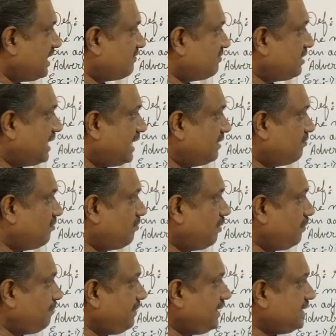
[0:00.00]
adverb
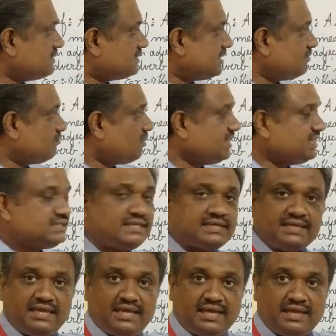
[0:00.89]
of place. And what is
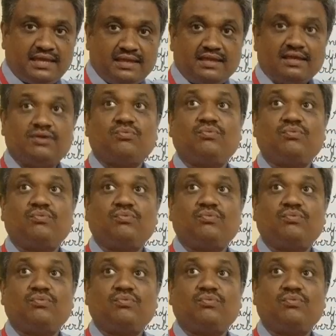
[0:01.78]
the key?